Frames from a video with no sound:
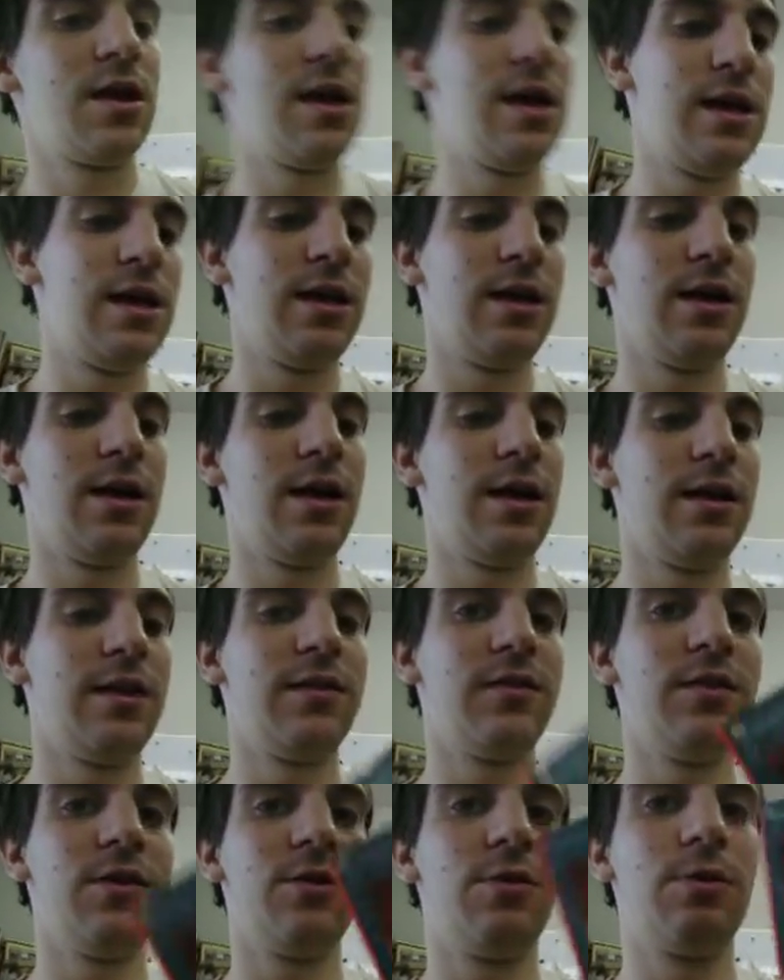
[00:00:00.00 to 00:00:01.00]
And
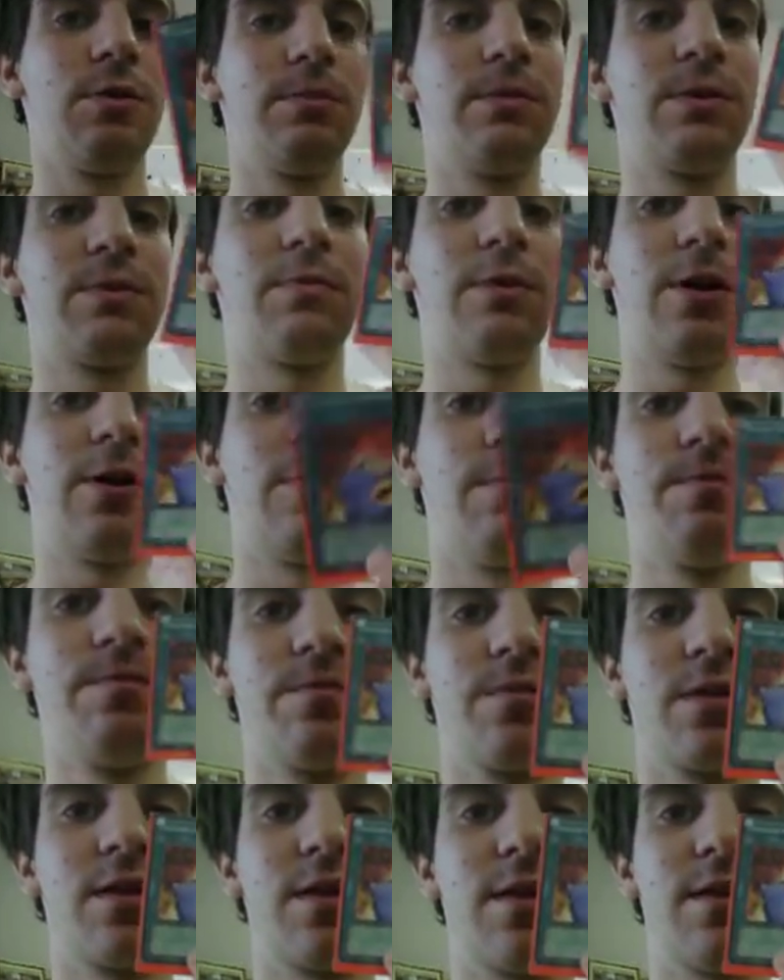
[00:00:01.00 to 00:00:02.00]
this little quick spell
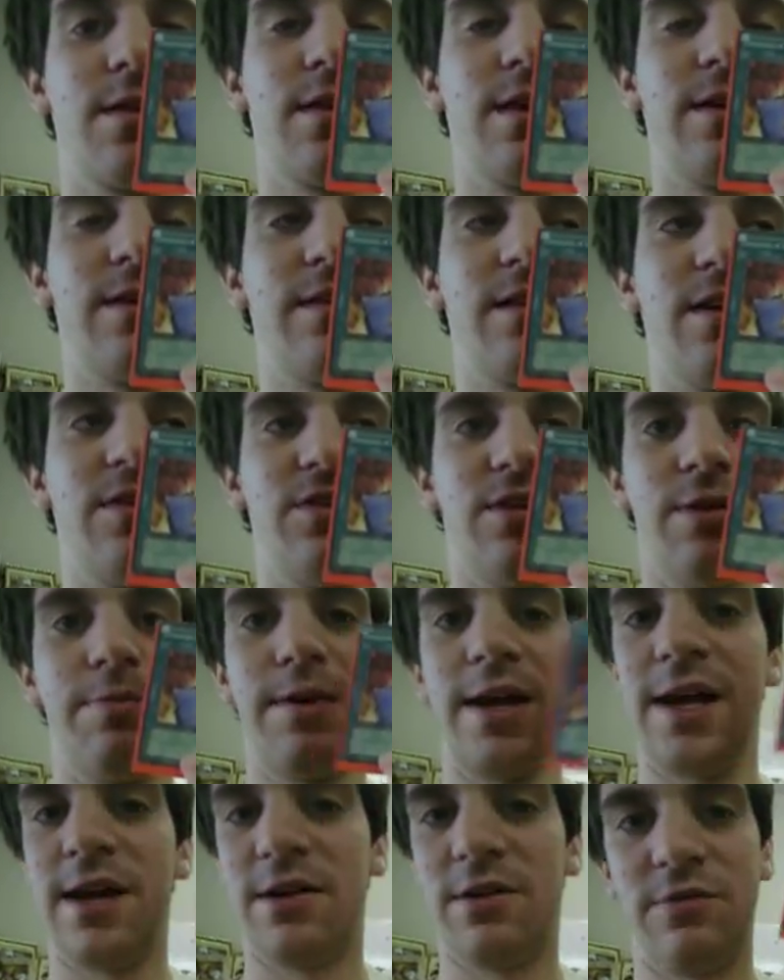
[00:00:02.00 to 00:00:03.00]
that says you can
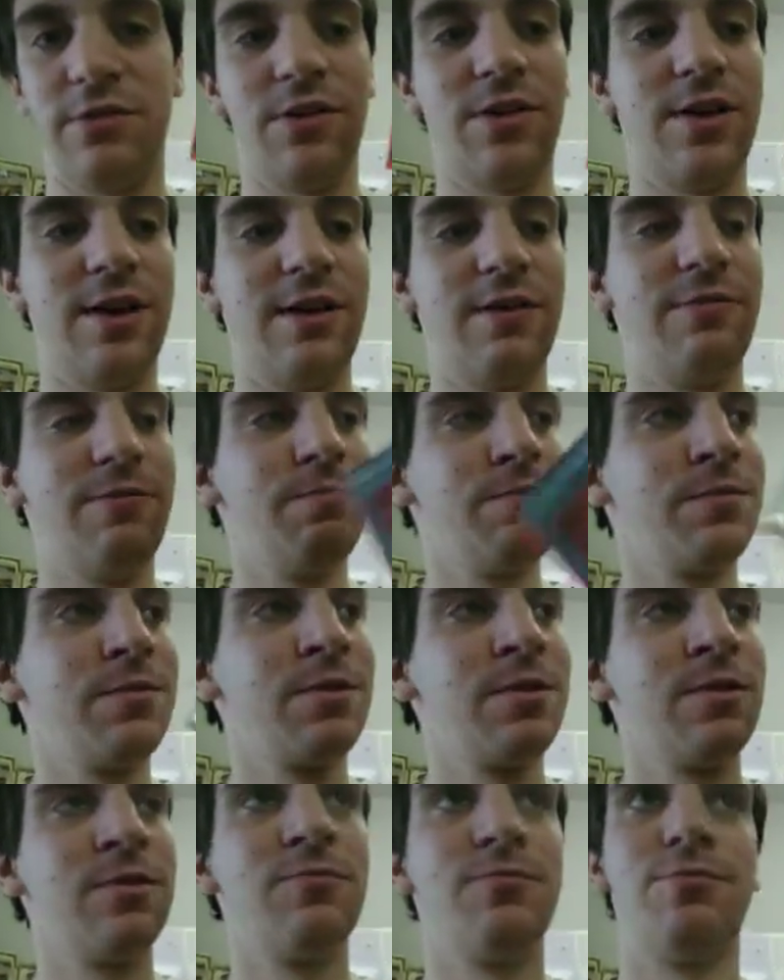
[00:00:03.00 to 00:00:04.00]
pay 800 life,
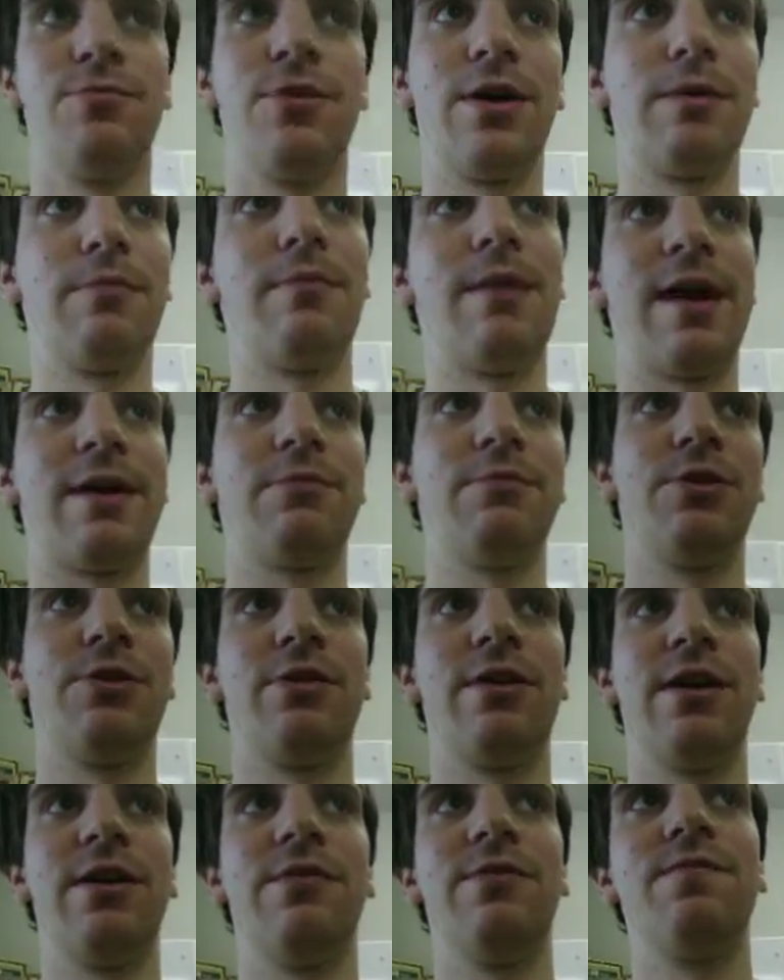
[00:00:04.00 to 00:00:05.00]
bring them back from your
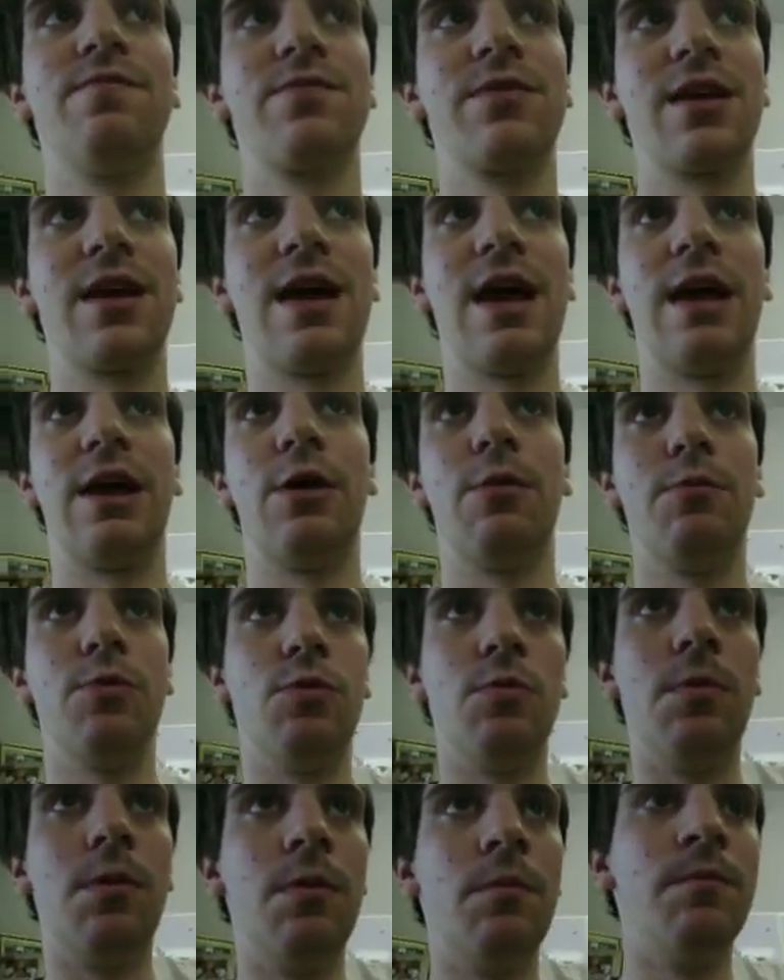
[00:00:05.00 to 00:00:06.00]
grave, and go
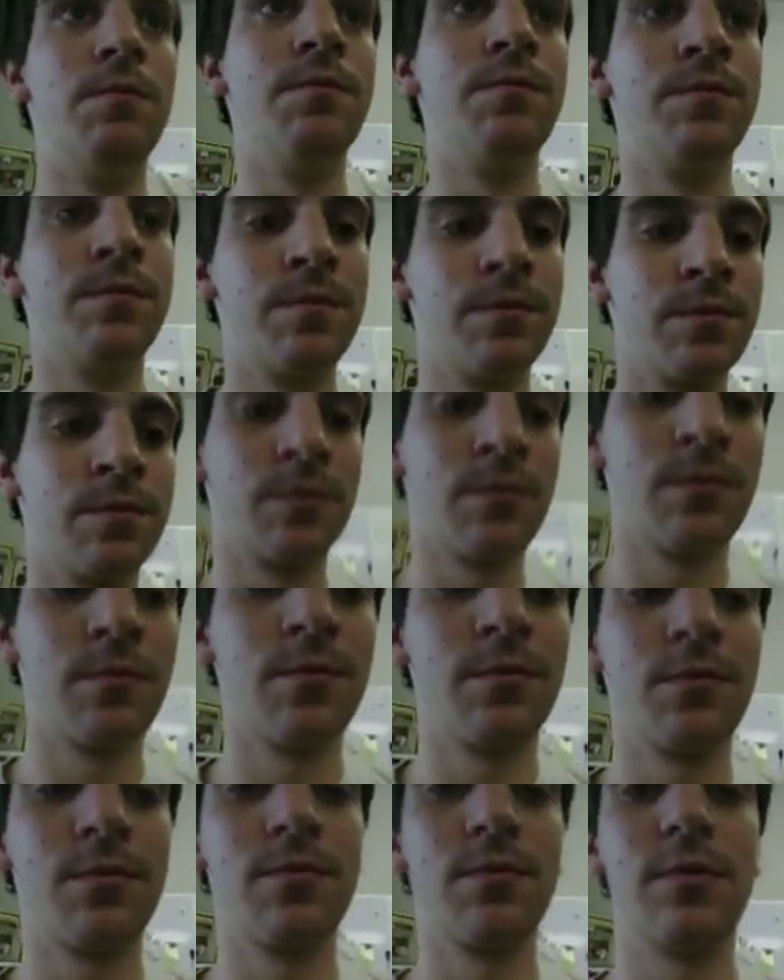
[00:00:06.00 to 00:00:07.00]
boom.
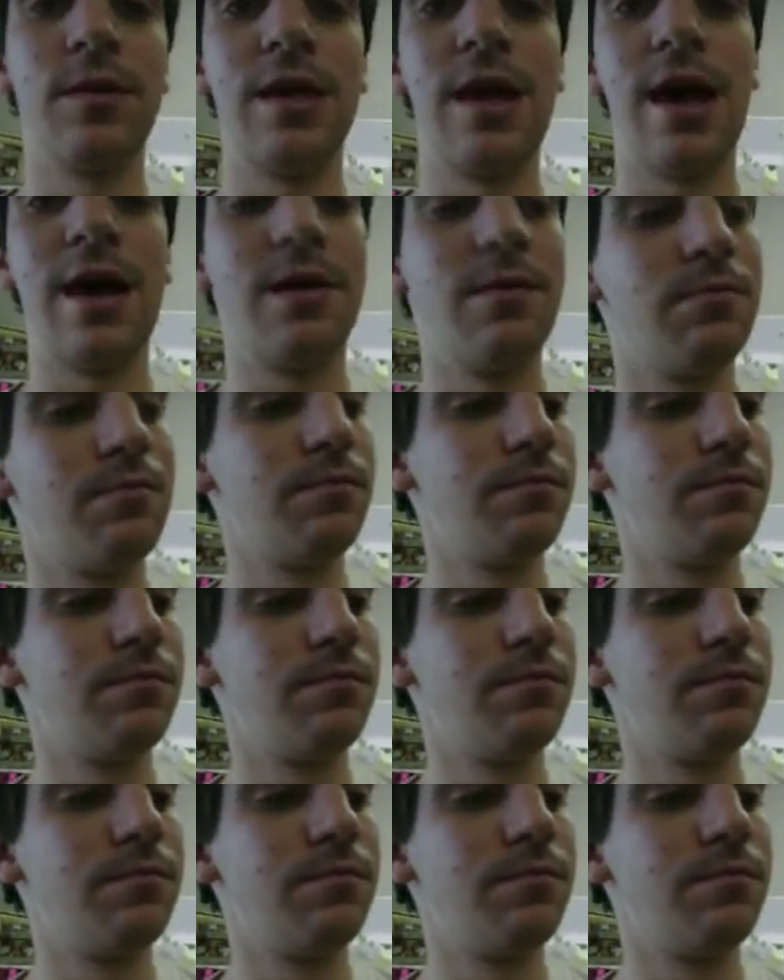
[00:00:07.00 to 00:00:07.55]
Yay.